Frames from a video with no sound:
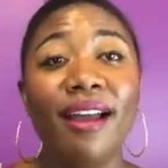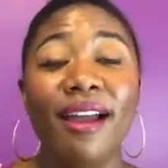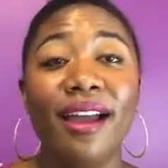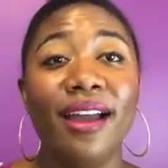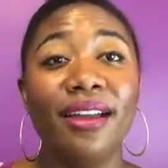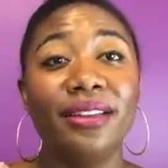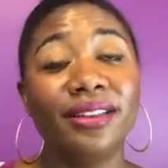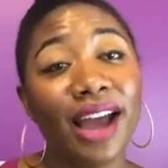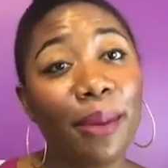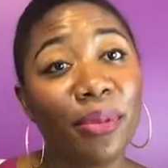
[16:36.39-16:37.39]
and the
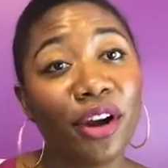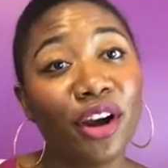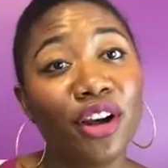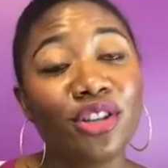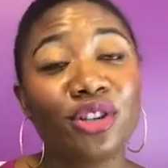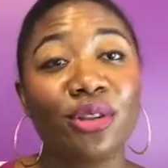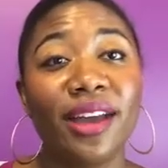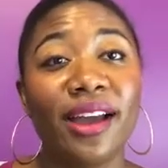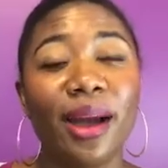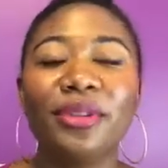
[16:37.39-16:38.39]
diaper, so
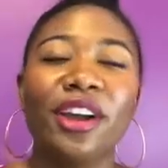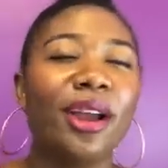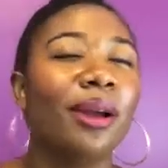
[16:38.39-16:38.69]
that, I'm sorry,